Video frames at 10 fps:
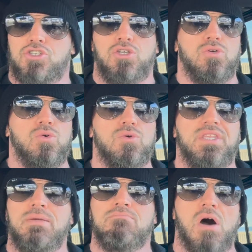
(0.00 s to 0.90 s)
to
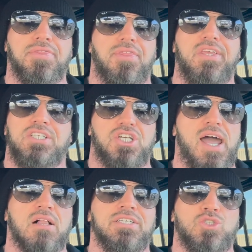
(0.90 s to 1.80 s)
the monthly
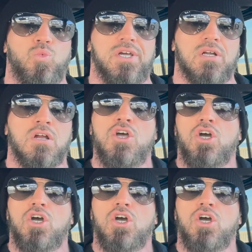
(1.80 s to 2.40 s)
challenge winner